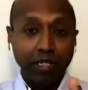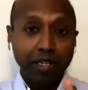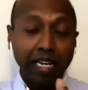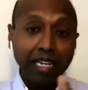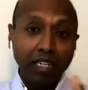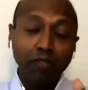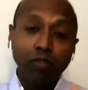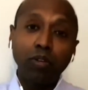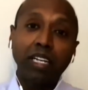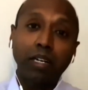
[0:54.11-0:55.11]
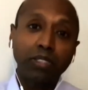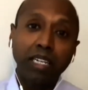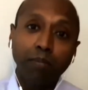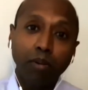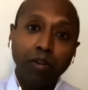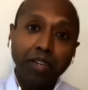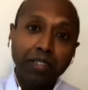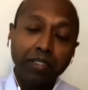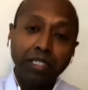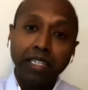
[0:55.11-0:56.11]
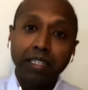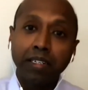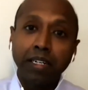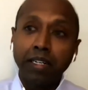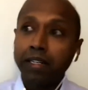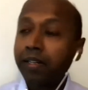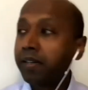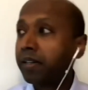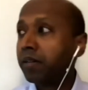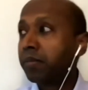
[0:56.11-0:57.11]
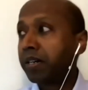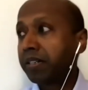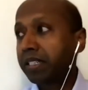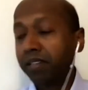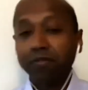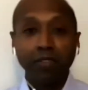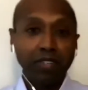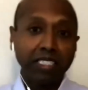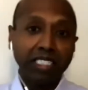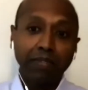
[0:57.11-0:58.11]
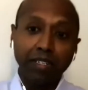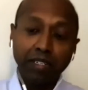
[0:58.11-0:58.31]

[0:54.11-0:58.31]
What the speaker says: 94,000 employees in about 57